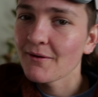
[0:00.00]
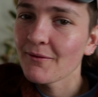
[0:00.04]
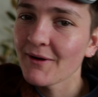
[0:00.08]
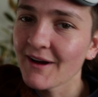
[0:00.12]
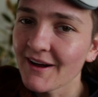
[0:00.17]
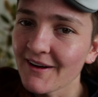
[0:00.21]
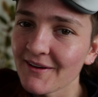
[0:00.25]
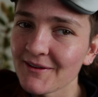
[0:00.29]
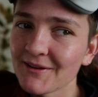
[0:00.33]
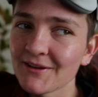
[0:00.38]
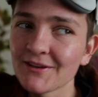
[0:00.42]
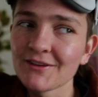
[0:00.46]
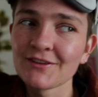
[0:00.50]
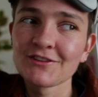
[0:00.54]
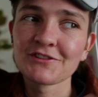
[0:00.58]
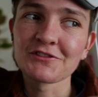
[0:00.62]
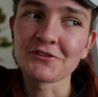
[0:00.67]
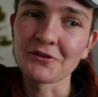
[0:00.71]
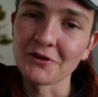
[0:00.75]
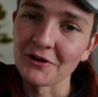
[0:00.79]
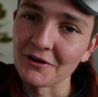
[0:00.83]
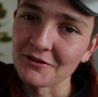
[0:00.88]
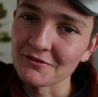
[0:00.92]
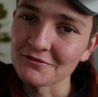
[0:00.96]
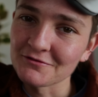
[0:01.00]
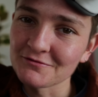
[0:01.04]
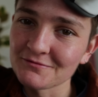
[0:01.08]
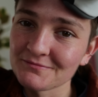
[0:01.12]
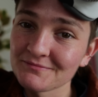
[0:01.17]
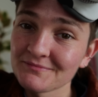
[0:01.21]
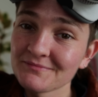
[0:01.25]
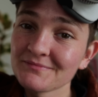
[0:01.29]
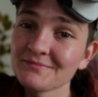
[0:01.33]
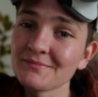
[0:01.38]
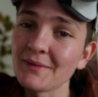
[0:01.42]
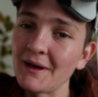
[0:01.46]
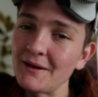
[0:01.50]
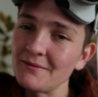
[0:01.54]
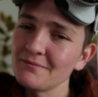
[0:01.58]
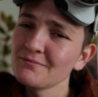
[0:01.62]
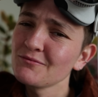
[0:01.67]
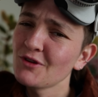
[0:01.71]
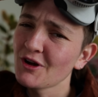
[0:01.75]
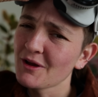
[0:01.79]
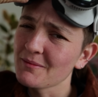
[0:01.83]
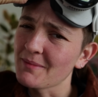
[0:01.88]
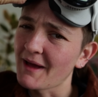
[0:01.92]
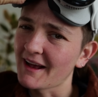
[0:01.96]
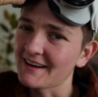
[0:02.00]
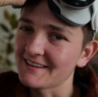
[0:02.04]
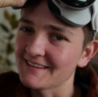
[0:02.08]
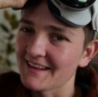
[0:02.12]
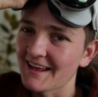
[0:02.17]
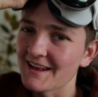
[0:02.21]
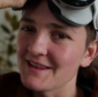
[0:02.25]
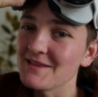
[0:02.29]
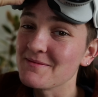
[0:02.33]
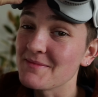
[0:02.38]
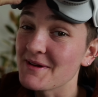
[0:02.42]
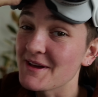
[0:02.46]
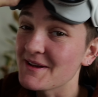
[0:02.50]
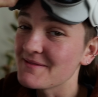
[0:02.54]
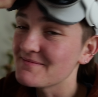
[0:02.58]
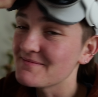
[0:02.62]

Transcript: Well, sort of. But we'll get back to that in a bit.